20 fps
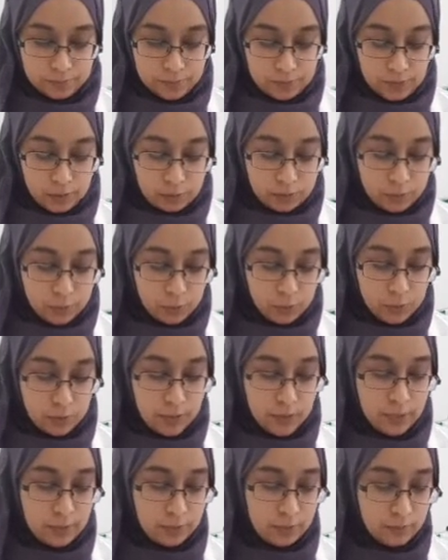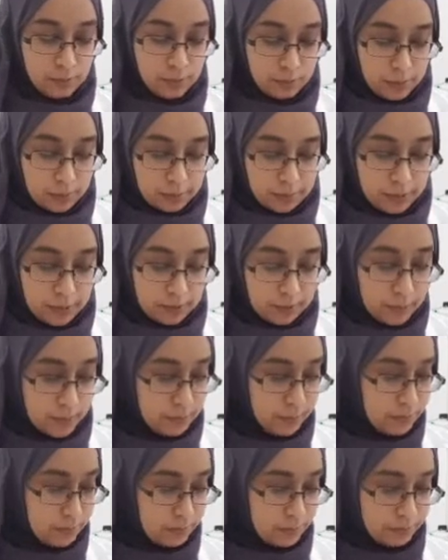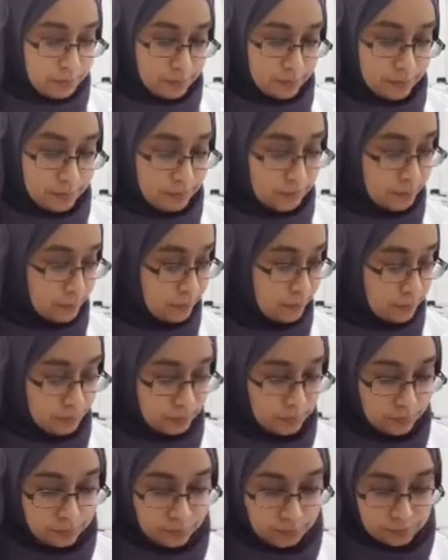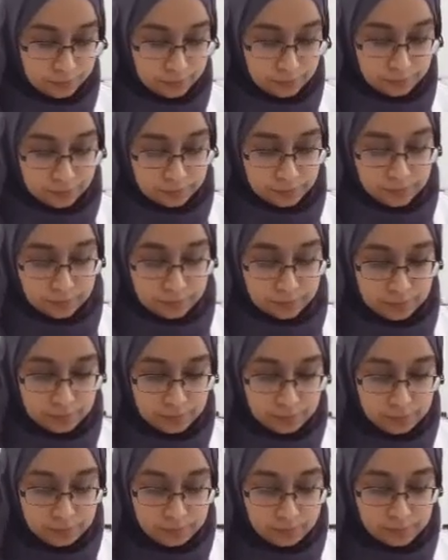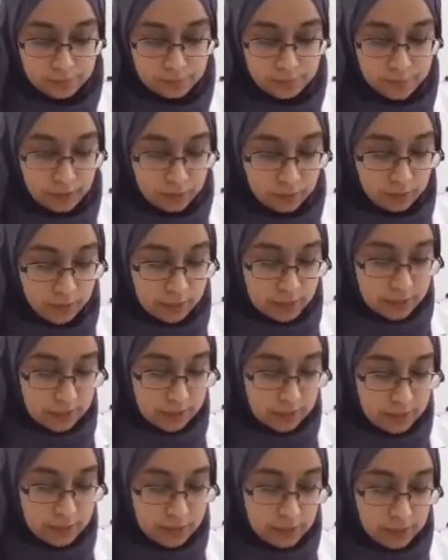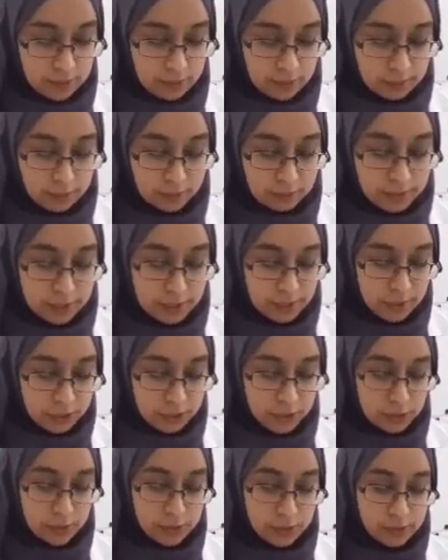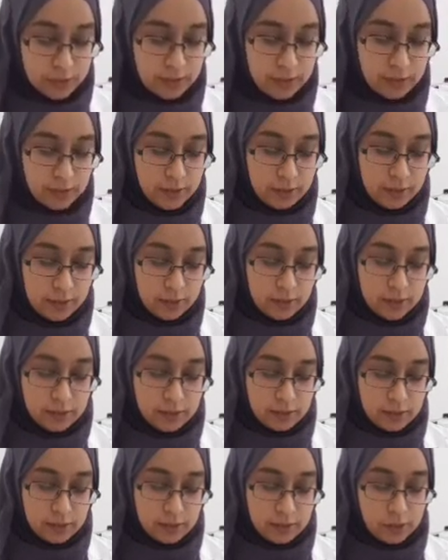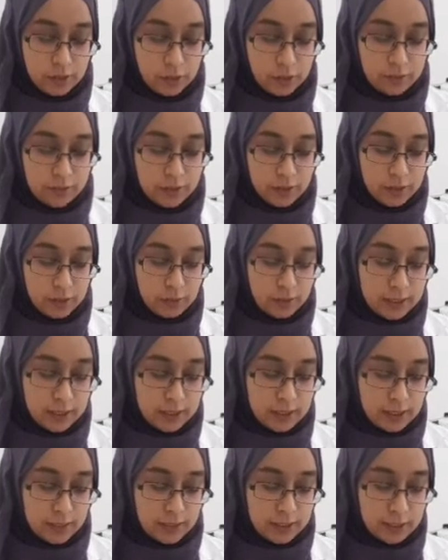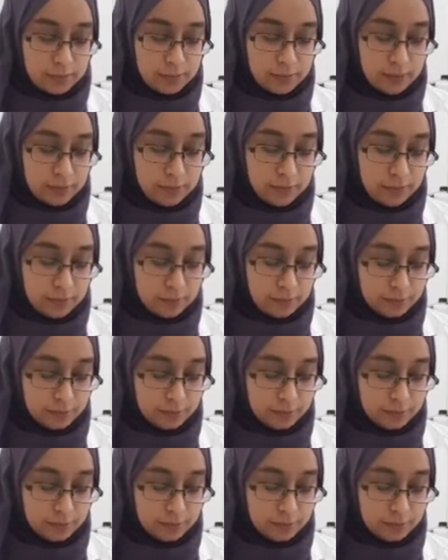I'll record that on my paper. I'm now going to test the pH using the universal indicator paper.